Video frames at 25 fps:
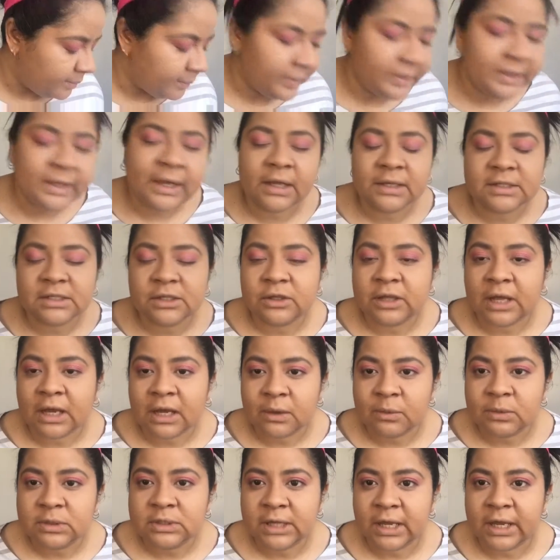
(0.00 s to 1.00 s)
But yeah, so like
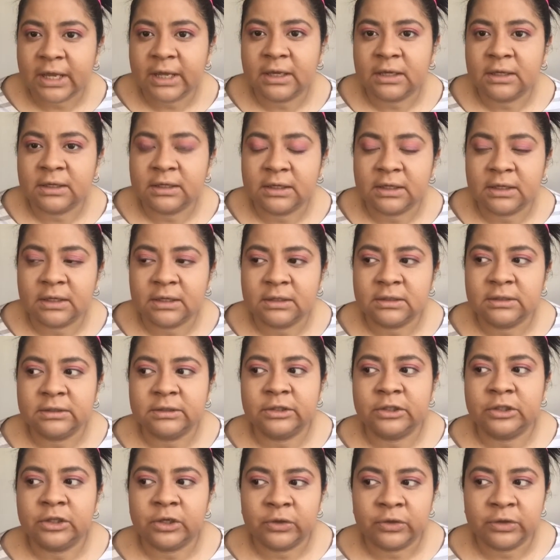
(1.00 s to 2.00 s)
I was saying,
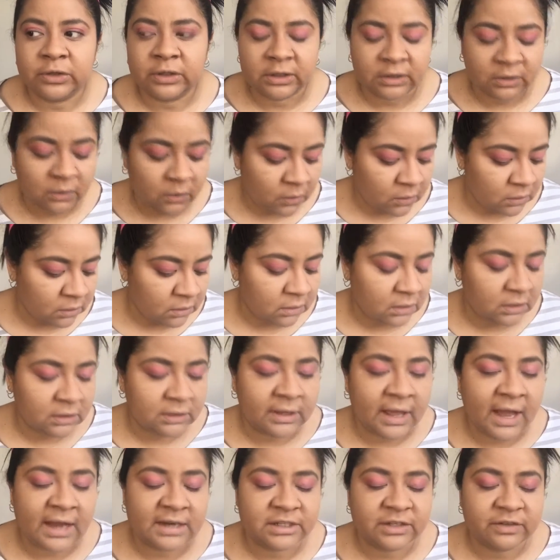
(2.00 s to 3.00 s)
you know, the whole
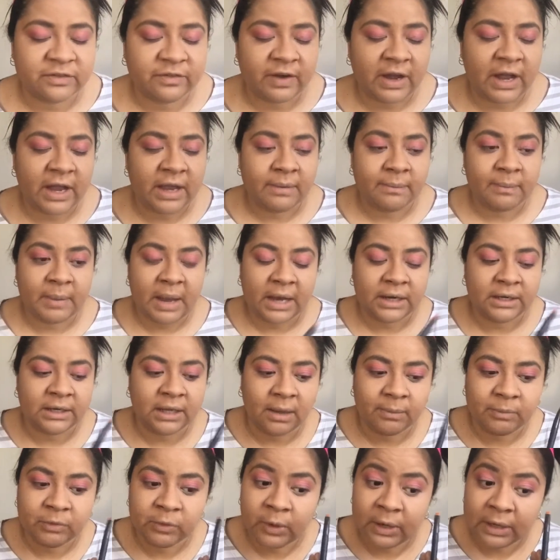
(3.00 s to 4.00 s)
Lashify and Manny
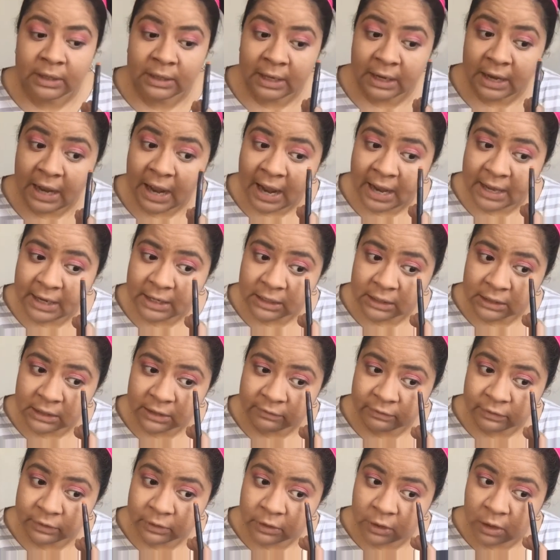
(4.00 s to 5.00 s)
MUA, like, I didn't
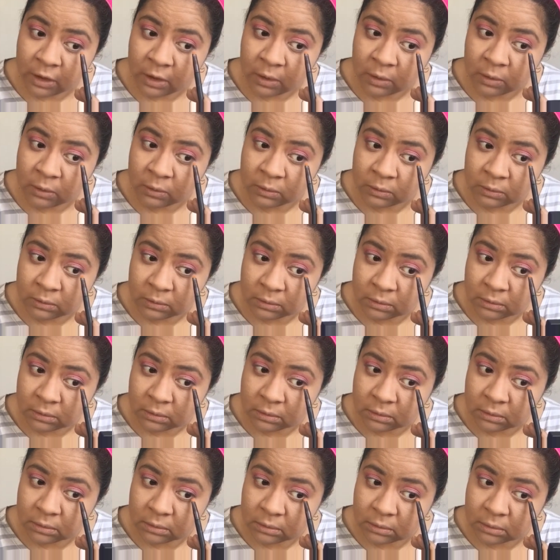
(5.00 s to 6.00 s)
even know
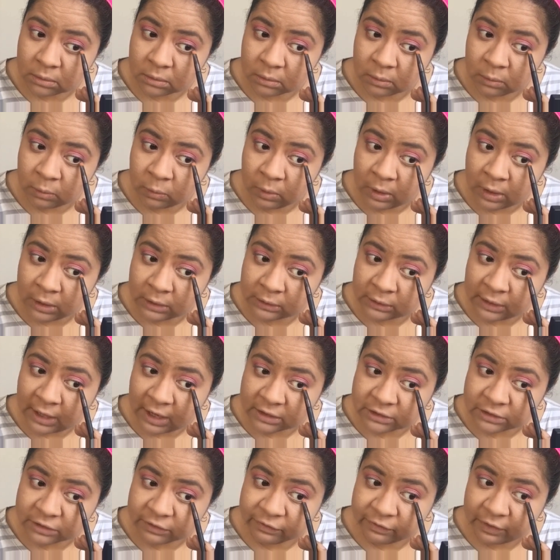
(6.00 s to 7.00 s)
what
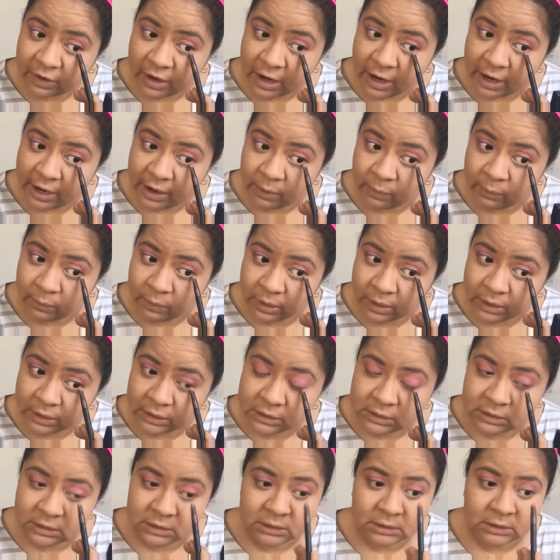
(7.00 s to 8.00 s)
Lashify
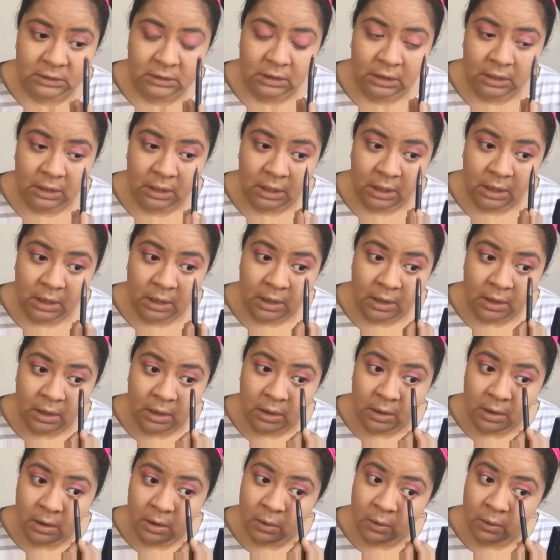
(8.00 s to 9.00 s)
was
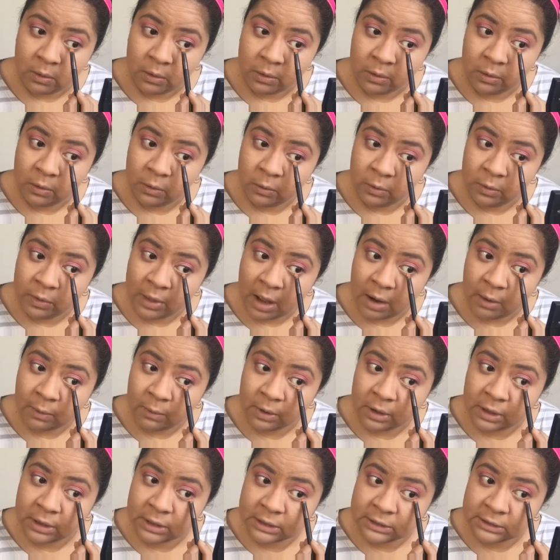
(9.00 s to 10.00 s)
or who that
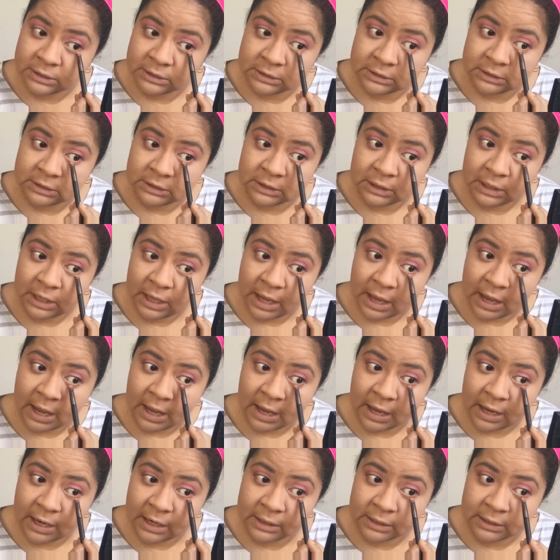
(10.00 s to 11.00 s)
was,
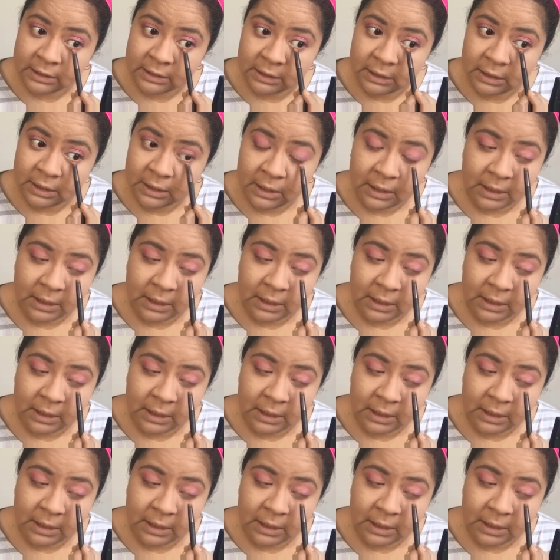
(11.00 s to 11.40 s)
and